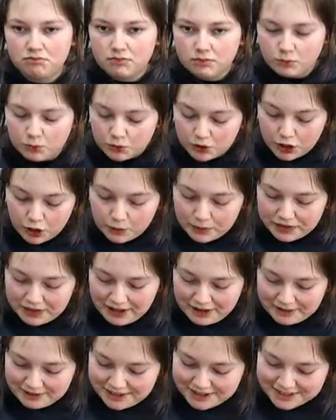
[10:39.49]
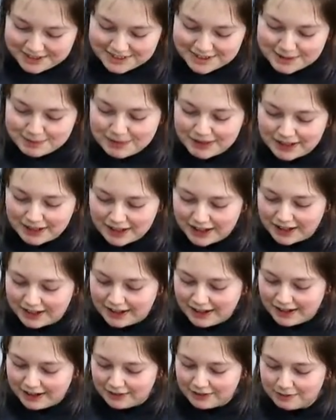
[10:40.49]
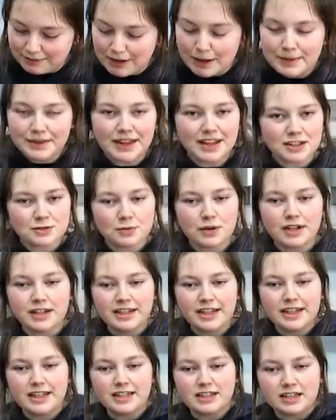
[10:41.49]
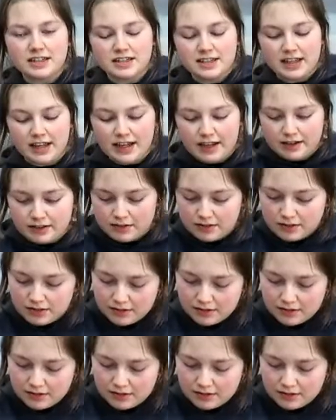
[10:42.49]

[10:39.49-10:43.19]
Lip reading: We'll go without it. A bit late now. Maybe that's why it needed to sit.